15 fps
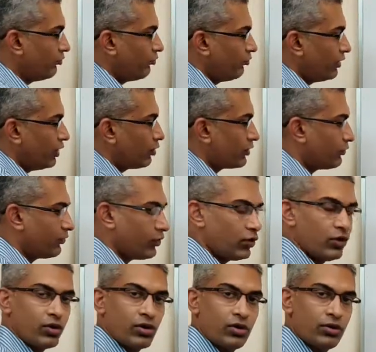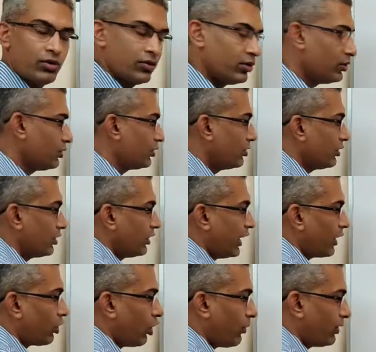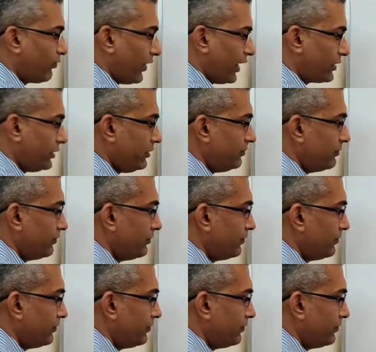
We look for a common factor.